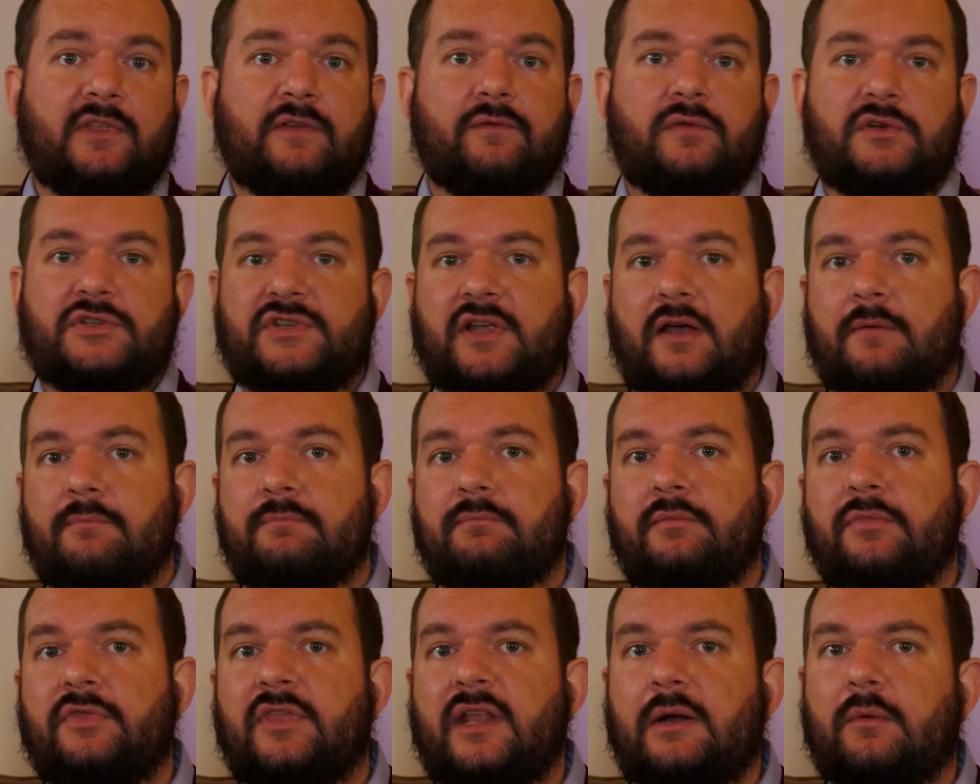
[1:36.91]
For
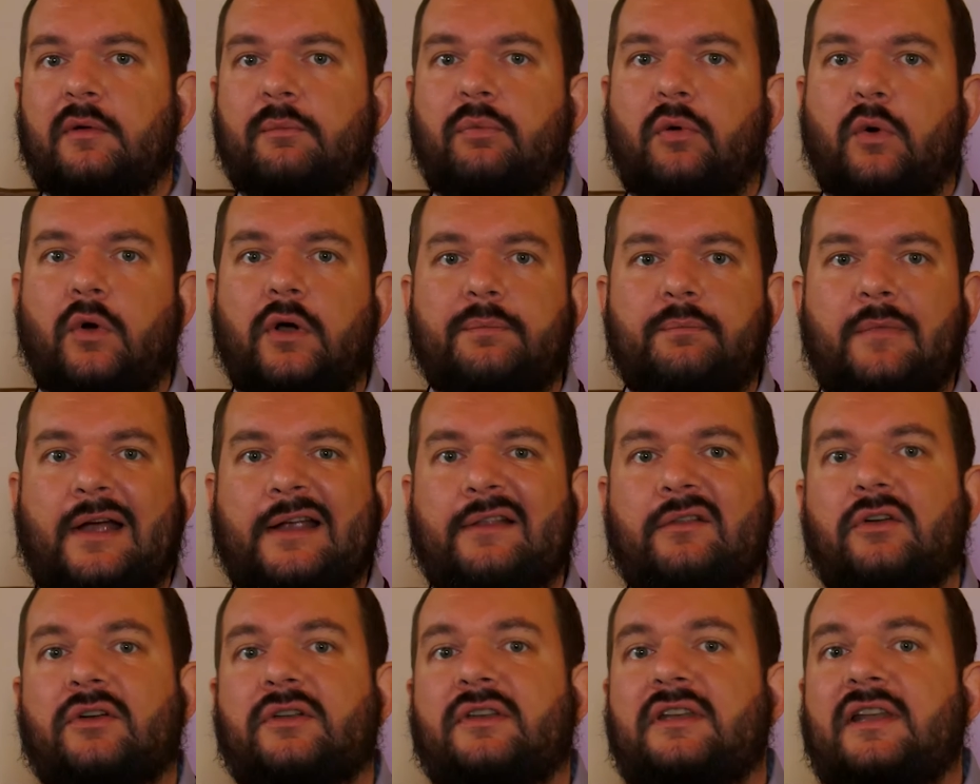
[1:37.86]
some, their report
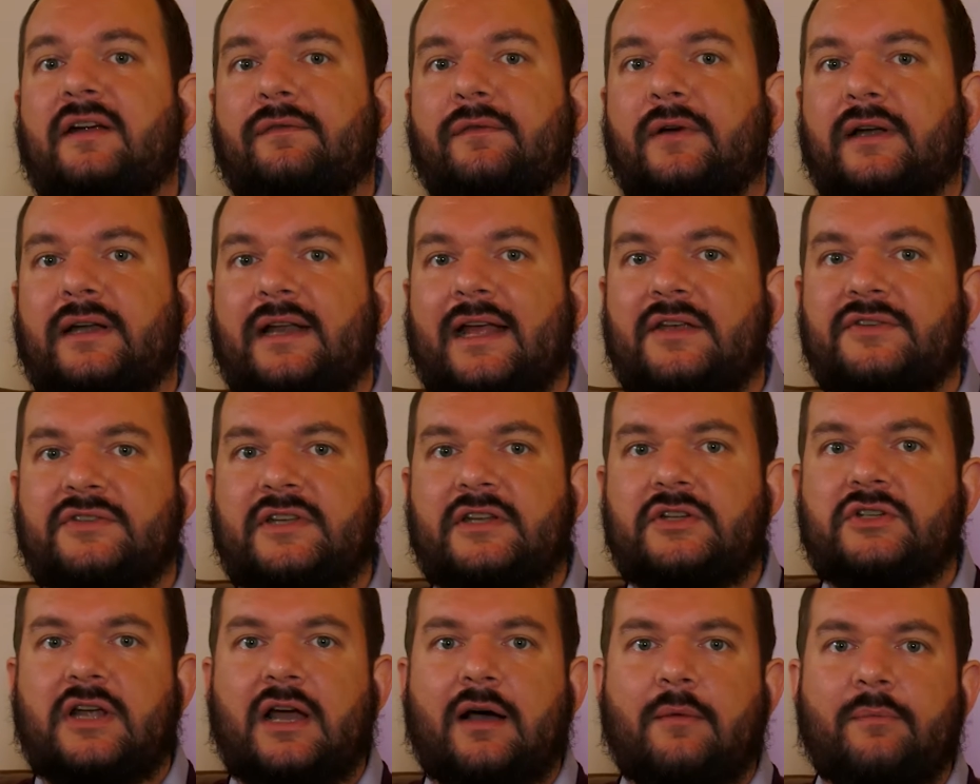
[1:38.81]
might look different, as
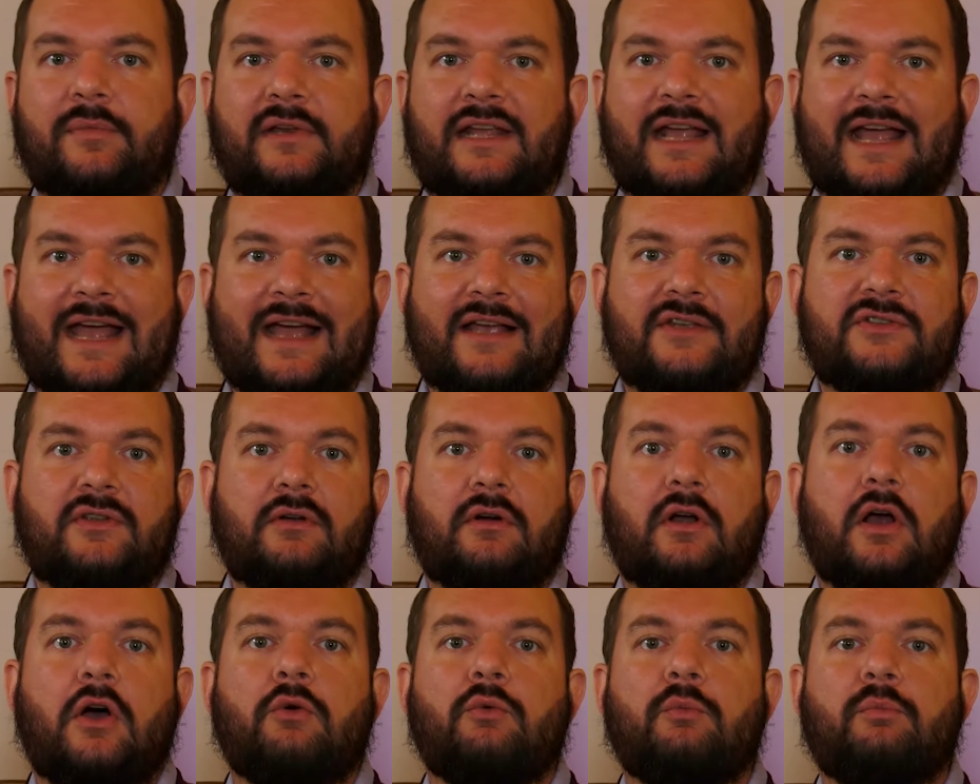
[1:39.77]
each company has
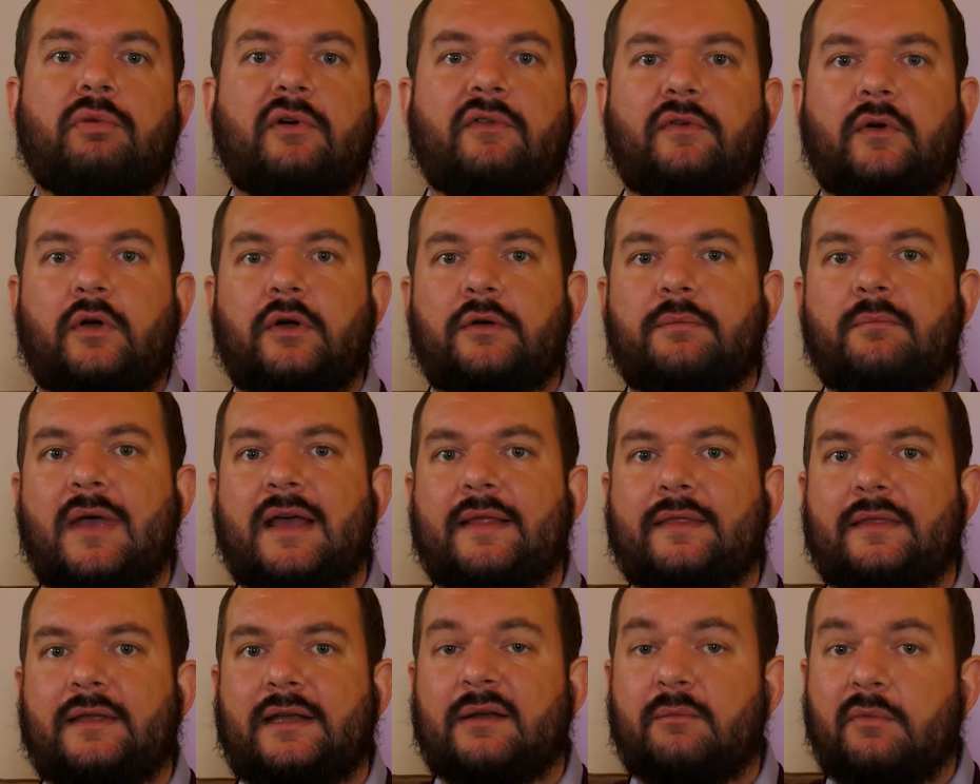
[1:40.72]
their own preferred
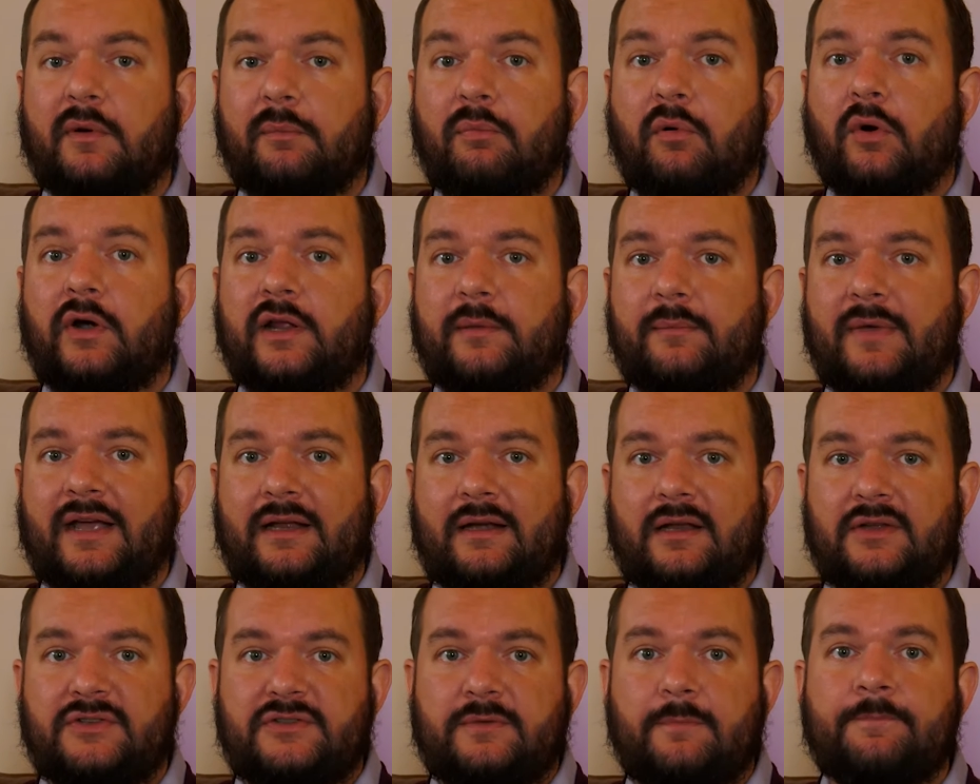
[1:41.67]
method and reporting
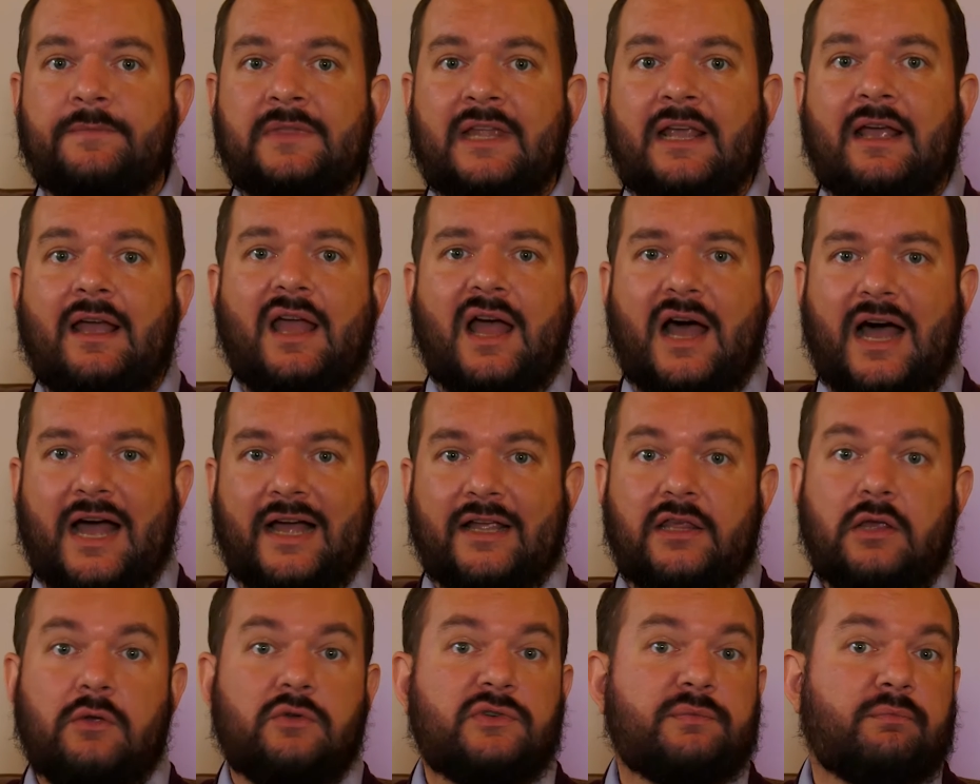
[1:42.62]
mechanism. I
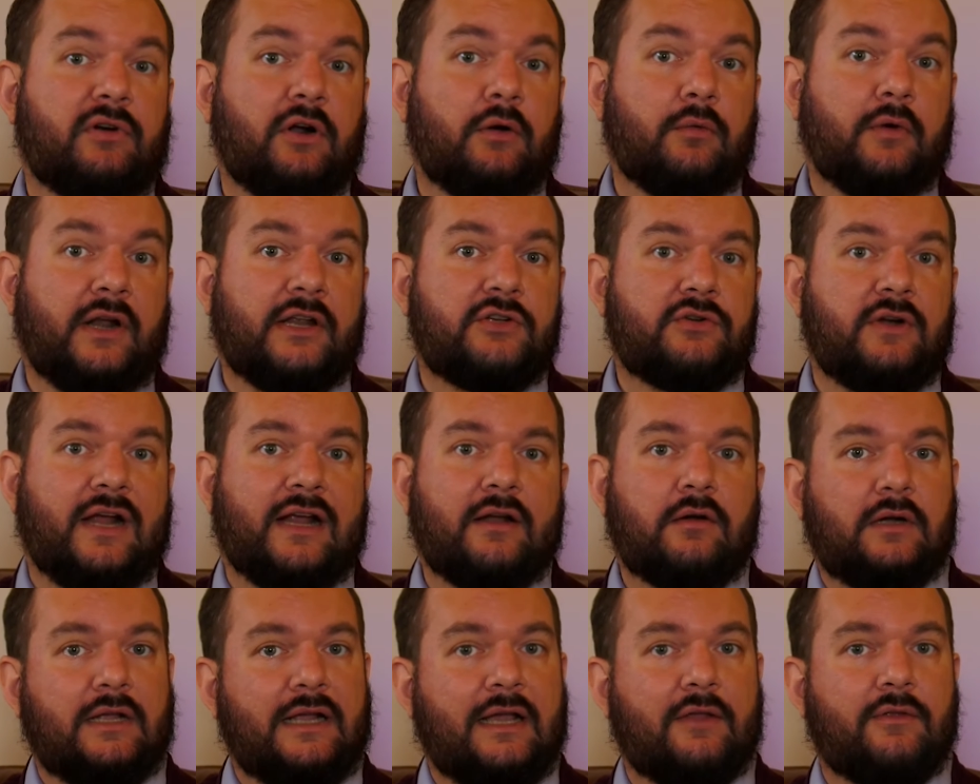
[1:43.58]
use ProRank
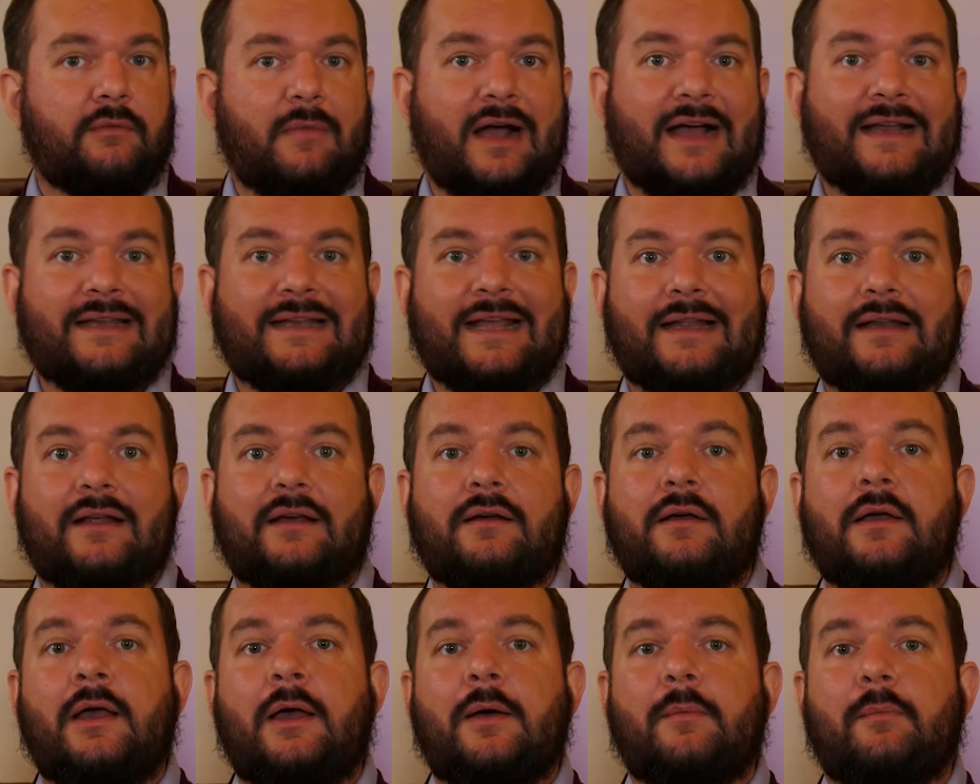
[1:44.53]
Tracker to gather my data,
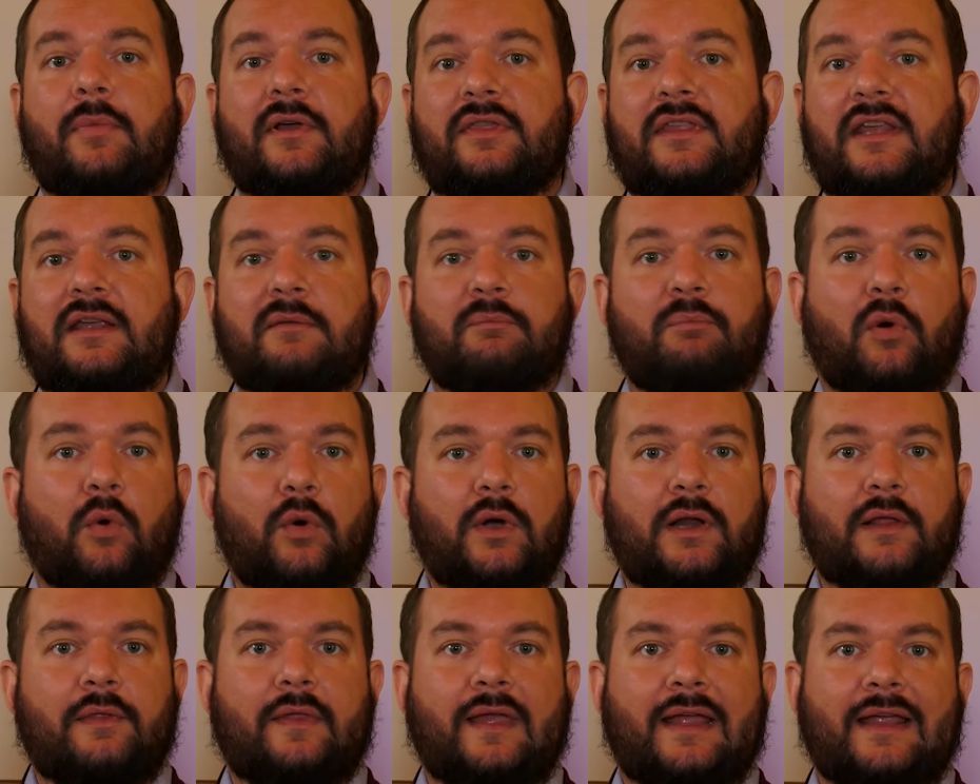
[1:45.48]
but the
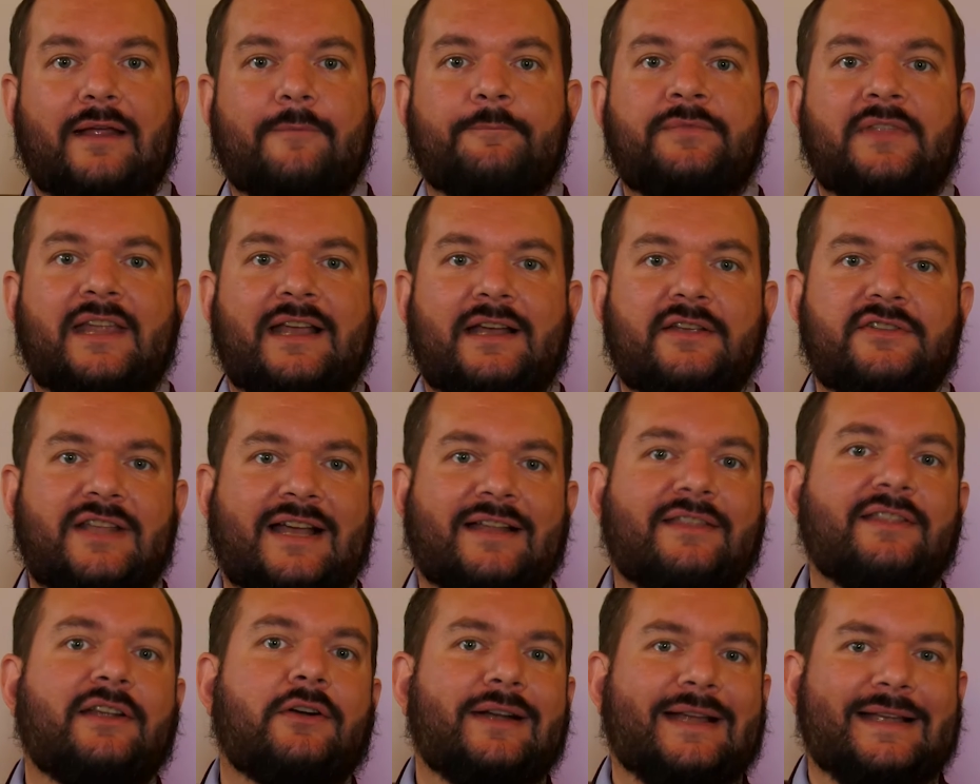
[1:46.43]
important thing is
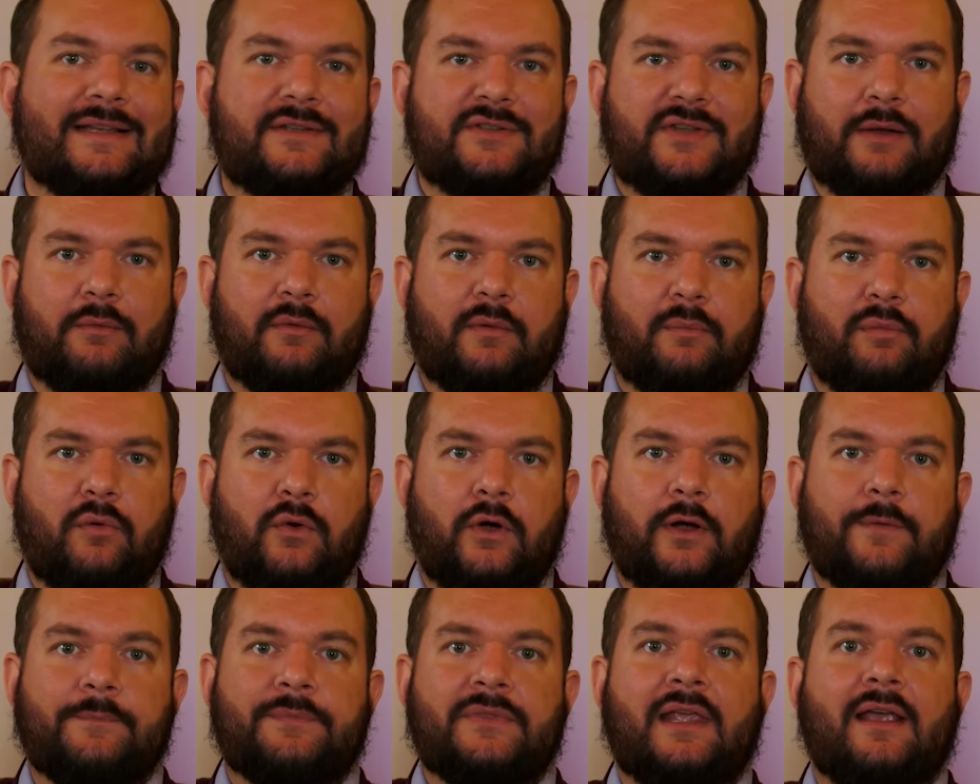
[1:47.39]
that there is a
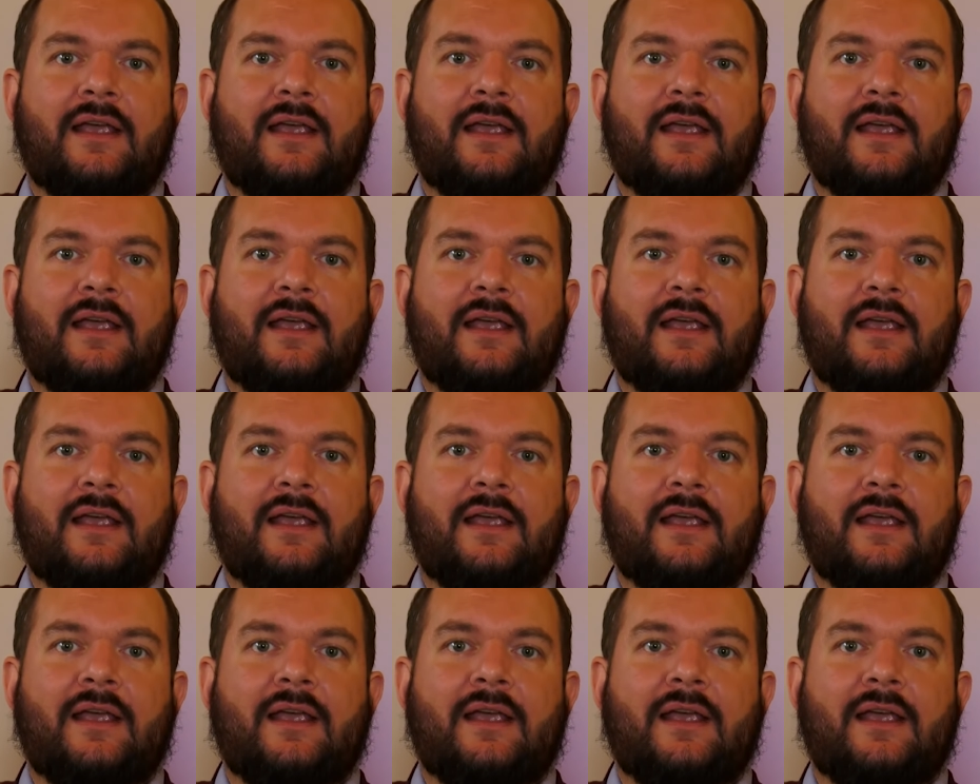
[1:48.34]
report.